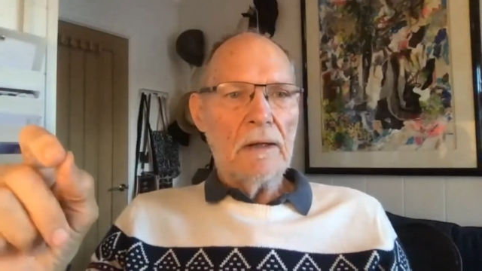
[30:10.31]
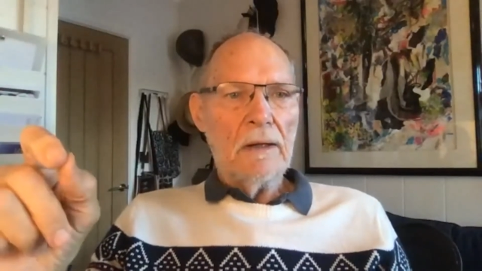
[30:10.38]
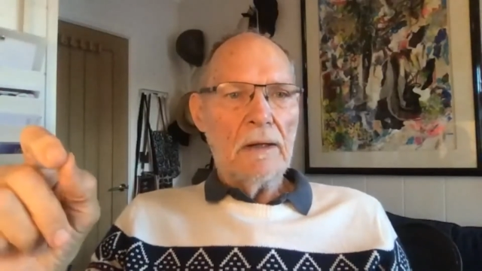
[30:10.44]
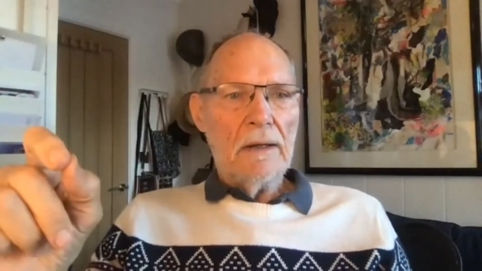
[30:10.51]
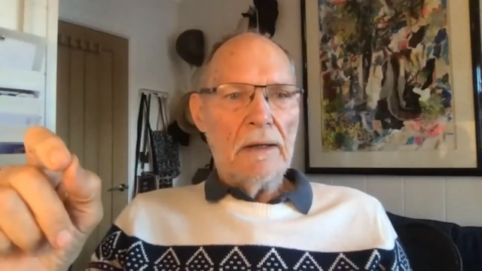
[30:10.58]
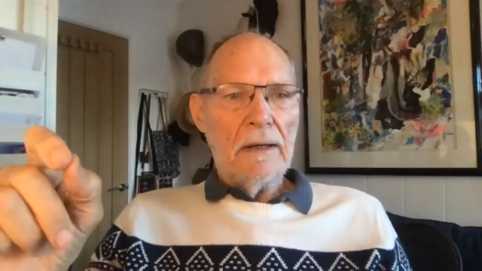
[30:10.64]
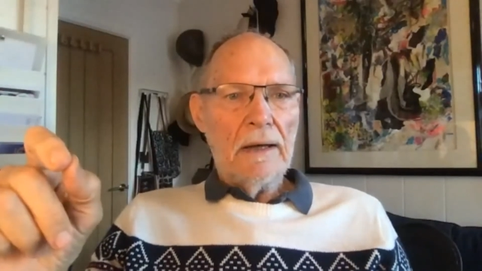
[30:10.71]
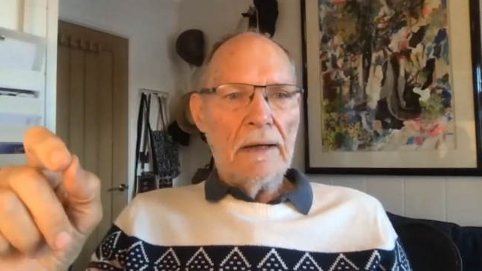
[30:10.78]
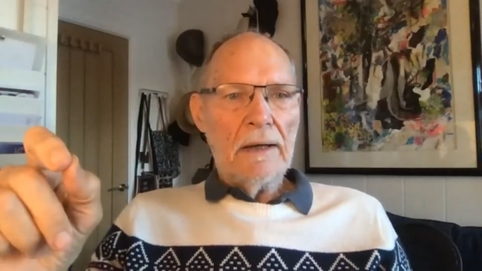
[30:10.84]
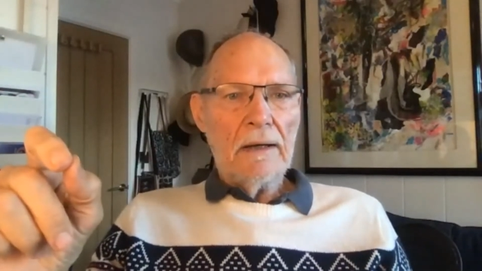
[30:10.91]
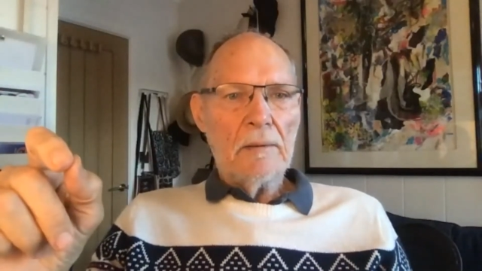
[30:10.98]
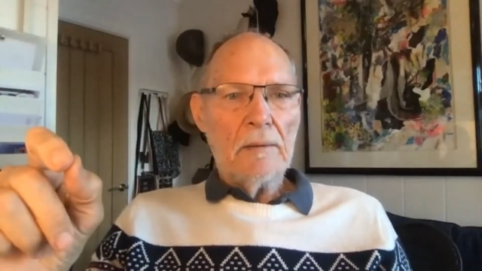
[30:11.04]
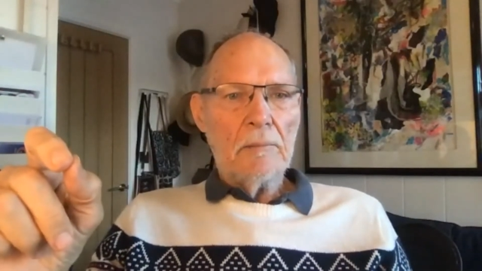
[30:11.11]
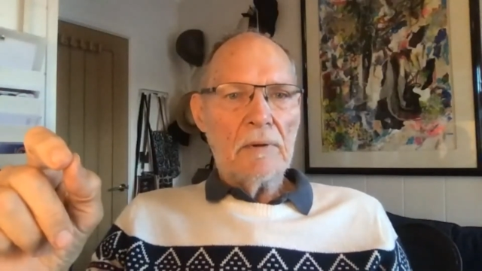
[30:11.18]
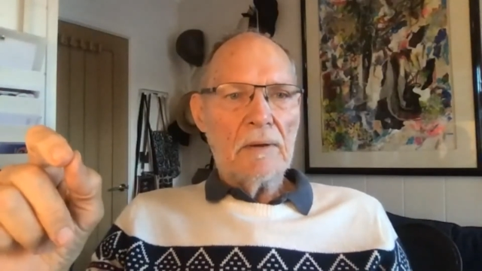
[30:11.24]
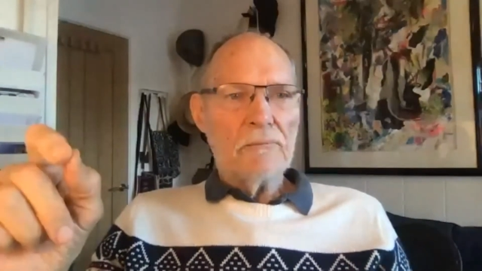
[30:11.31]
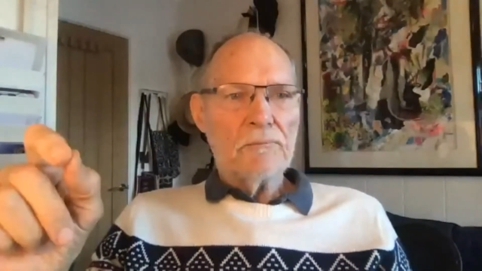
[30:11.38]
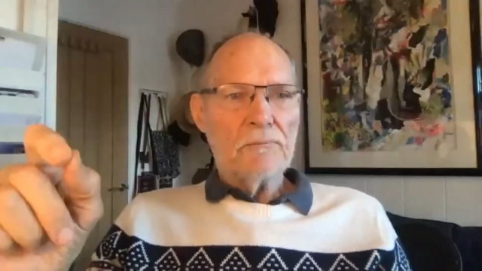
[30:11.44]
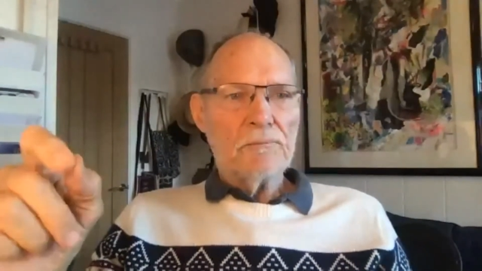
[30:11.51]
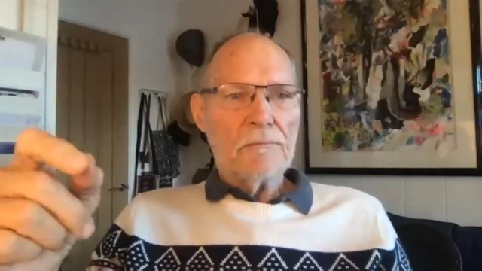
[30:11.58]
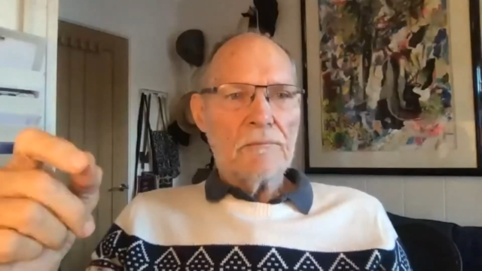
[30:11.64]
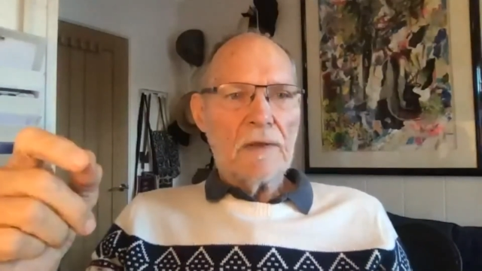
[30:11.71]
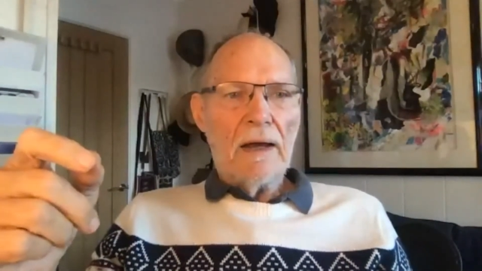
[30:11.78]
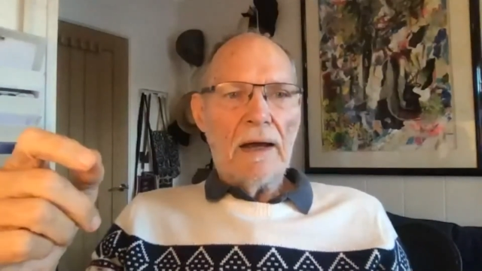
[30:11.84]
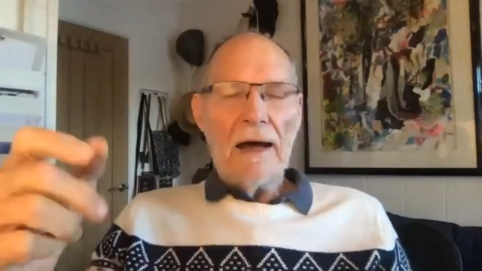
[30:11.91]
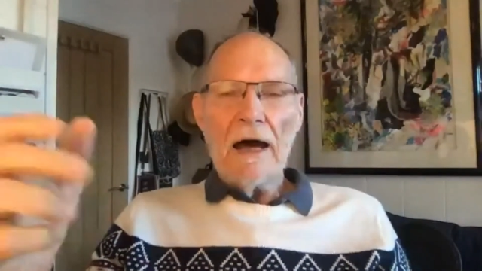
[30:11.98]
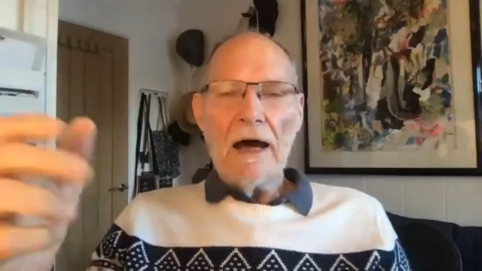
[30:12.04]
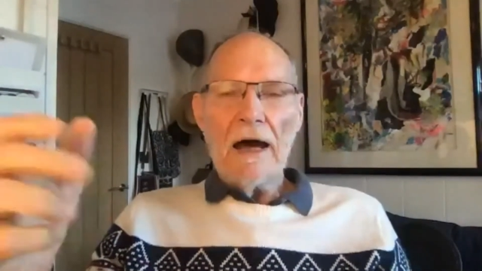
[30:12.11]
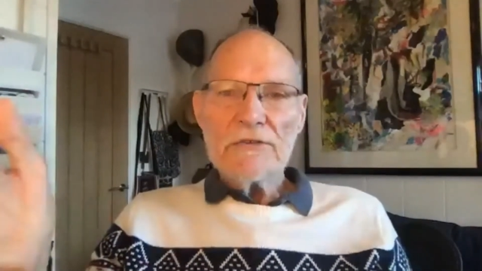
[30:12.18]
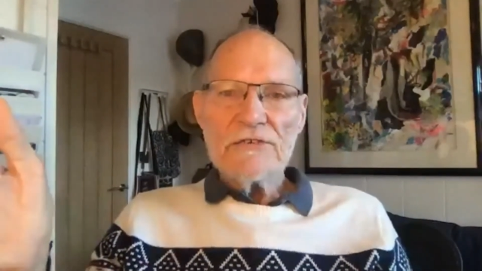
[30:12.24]
How
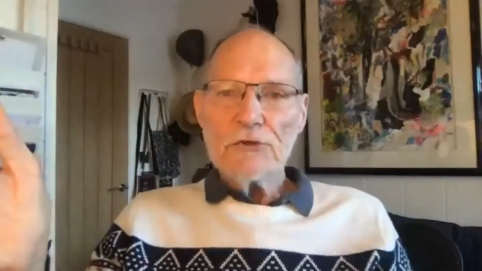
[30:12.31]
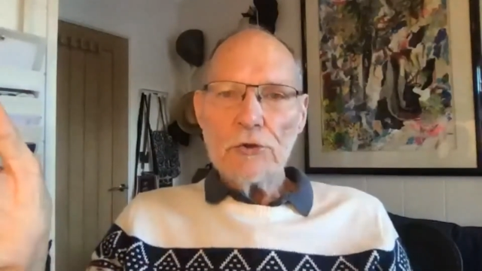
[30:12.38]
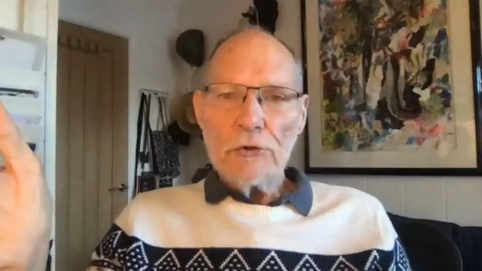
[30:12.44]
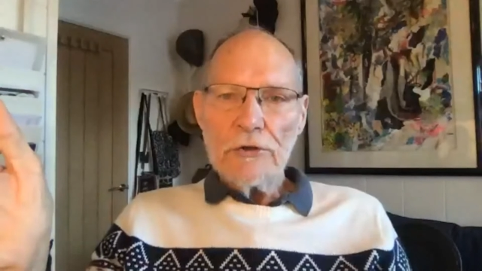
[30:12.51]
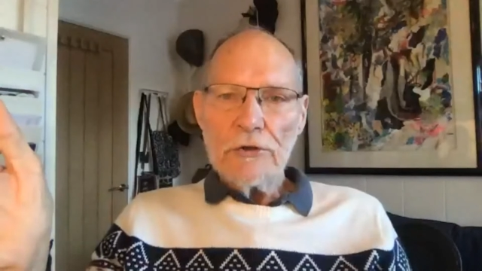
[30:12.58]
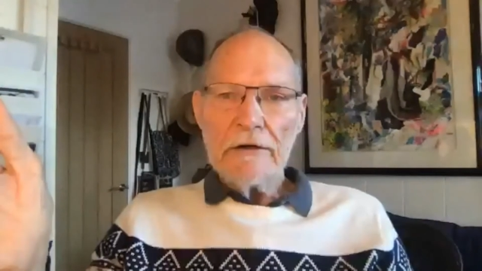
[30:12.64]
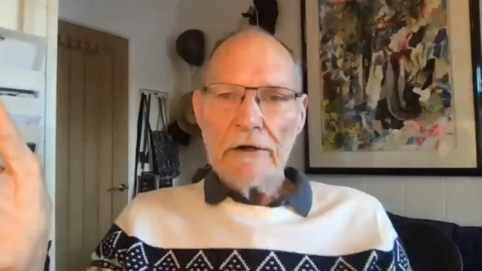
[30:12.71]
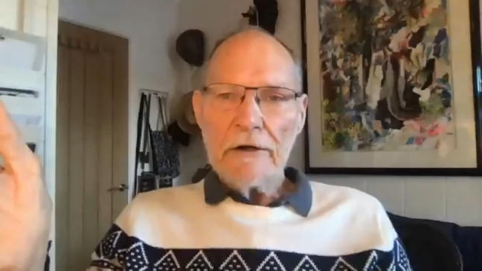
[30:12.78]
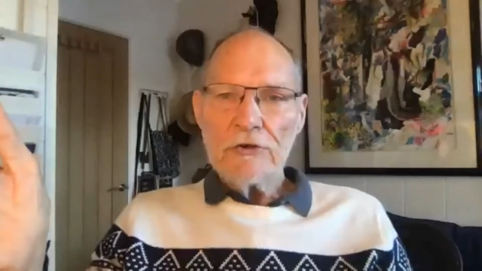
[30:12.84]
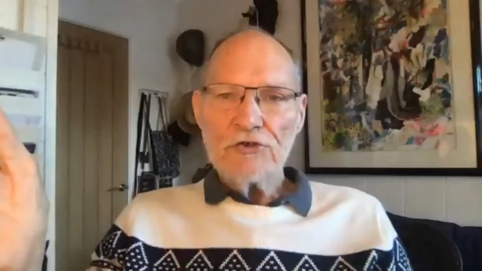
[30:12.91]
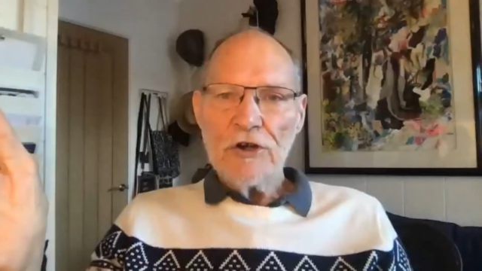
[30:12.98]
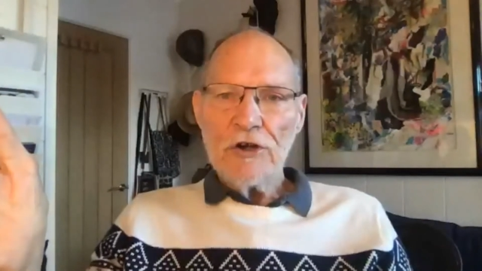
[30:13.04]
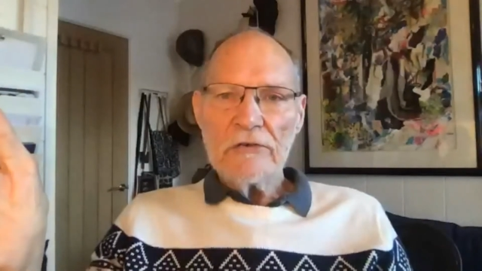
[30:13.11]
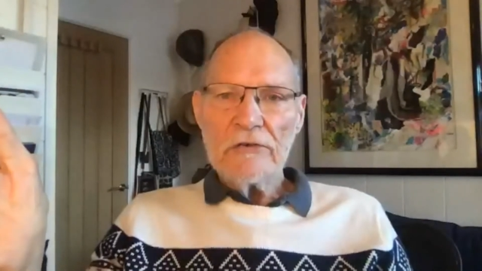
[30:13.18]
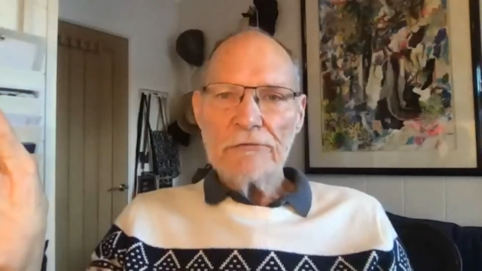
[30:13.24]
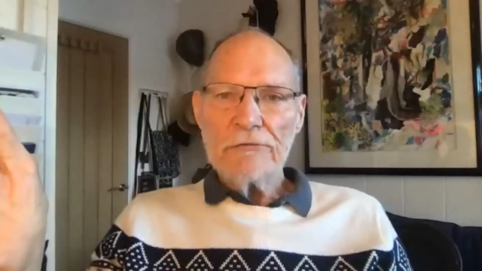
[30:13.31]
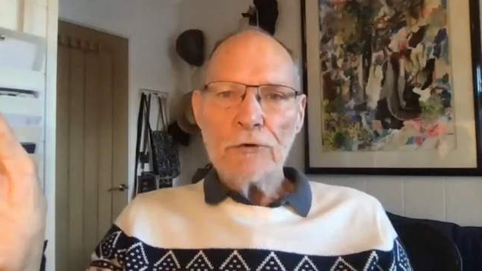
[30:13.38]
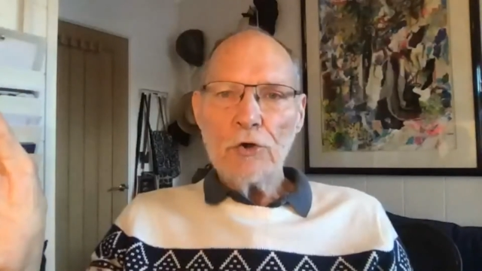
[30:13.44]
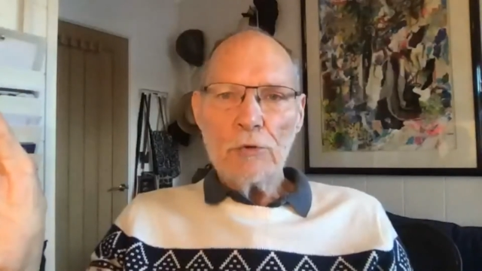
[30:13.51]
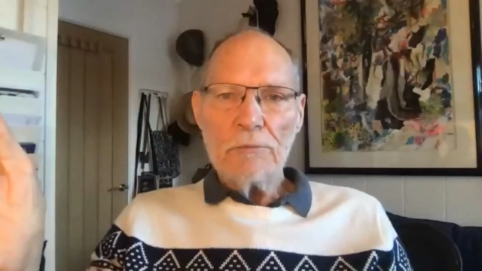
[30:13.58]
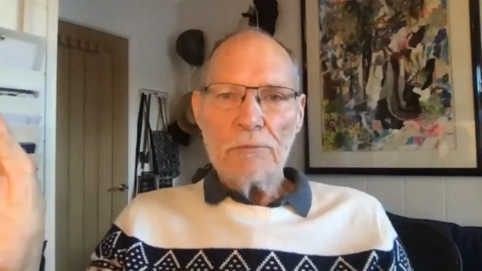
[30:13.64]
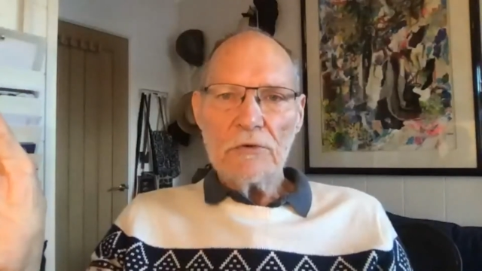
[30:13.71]
is your hero transformed?